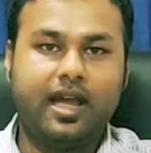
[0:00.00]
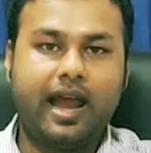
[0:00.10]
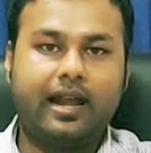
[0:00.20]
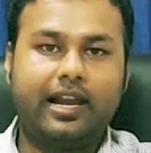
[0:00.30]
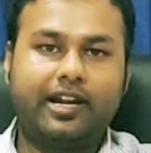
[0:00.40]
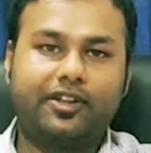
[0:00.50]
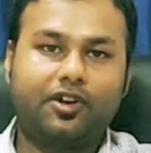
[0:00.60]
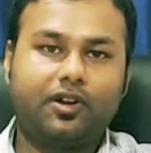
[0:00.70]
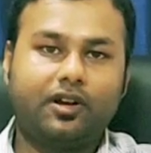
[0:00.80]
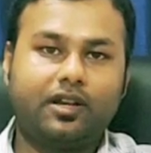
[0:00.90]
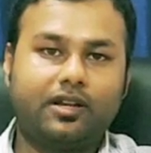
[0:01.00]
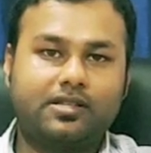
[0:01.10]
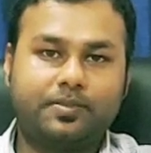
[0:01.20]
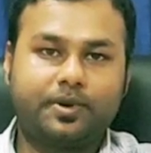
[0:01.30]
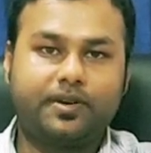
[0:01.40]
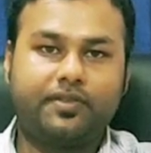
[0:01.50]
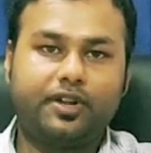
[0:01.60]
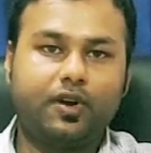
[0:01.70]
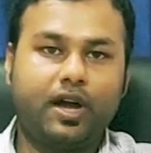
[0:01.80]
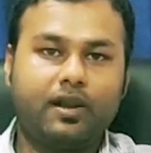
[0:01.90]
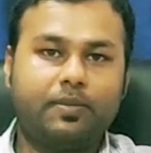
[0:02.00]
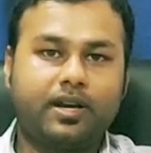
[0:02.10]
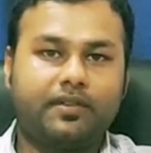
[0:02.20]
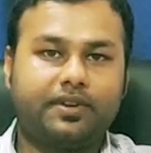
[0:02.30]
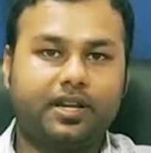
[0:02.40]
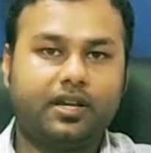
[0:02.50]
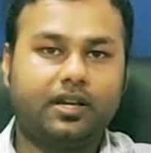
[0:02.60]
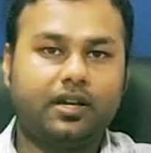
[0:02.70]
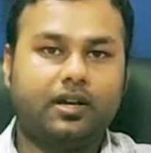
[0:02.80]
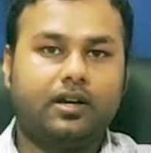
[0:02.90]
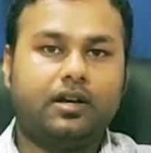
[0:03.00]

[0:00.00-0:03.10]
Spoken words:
And later on in a separate video, I'll be covering